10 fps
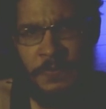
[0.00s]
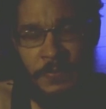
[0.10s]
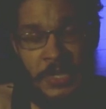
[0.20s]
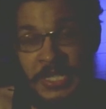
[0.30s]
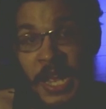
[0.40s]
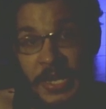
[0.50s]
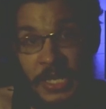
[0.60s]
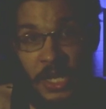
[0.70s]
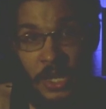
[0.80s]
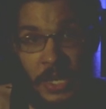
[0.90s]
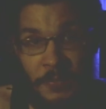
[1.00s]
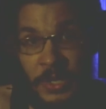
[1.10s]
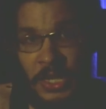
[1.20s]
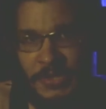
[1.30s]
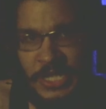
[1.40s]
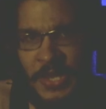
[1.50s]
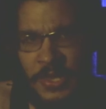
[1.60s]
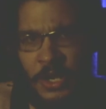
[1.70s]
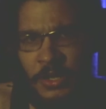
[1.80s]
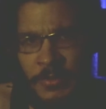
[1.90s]
it's hot here, and apparently it was hot
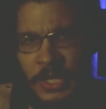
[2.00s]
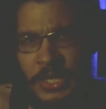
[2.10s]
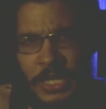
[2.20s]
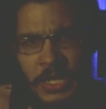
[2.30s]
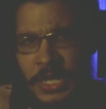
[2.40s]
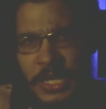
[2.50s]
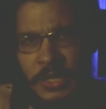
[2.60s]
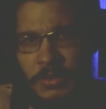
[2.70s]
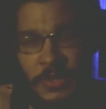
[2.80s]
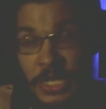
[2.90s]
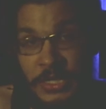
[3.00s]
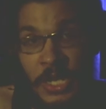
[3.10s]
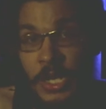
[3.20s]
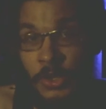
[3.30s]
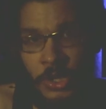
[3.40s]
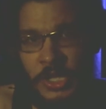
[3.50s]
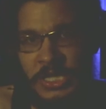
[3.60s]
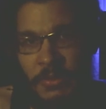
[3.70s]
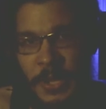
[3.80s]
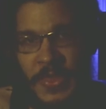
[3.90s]
there, humidity, 90 degrees. Kudos
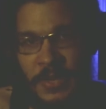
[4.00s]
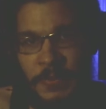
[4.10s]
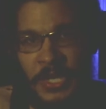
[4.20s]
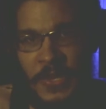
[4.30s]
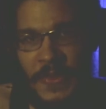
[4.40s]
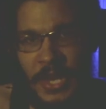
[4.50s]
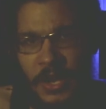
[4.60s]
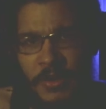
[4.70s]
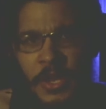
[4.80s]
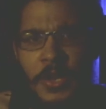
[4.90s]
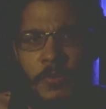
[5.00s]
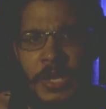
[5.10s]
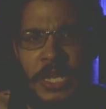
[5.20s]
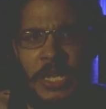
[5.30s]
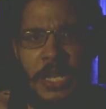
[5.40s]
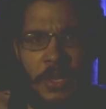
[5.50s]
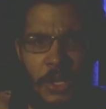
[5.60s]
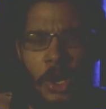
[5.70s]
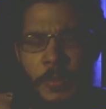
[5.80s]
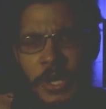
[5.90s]
to everybody that competed there. We
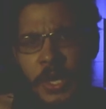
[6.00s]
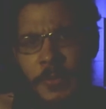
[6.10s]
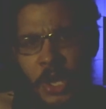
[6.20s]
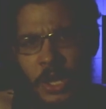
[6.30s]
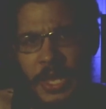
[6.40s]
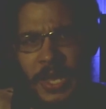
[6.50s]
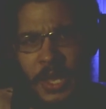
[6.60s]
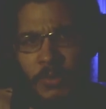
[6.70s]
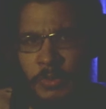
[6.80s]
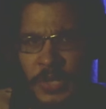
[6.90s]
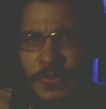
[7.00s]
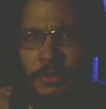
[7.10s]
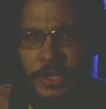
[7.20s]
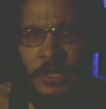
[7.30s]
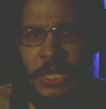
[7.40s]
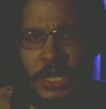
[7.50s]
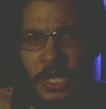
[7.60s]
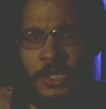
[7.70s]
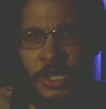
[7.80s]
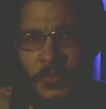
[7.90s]
open up All Out with literally
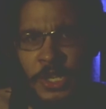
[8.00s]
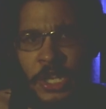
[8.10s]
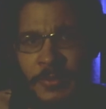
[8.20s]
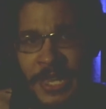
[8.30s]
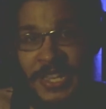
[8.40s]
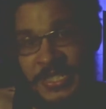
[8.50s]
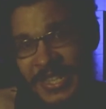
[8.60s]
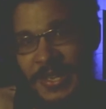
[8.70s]
the Tooth and Nail match.